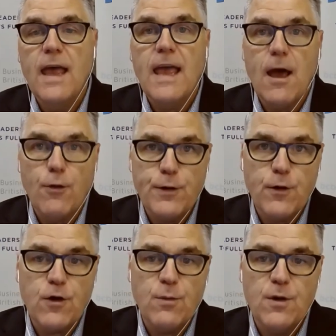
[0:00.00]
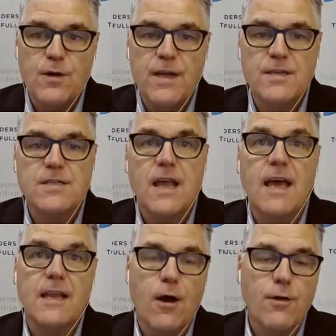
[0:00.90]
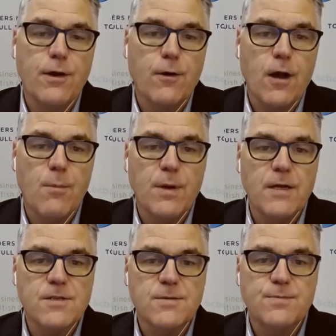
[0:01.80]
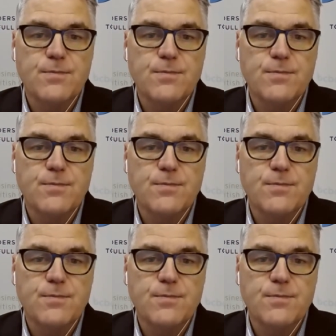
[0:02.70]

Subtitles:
healthier communities, and healthier companies.